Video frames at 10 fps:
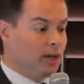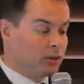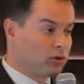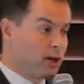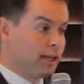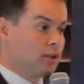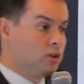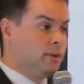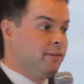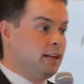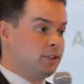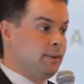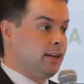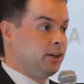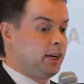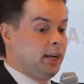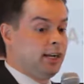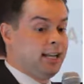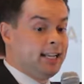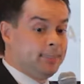chronic cubital fossa pain are
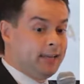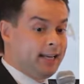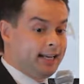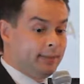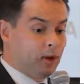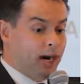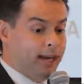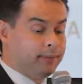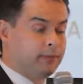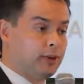going to end up getting an MRI.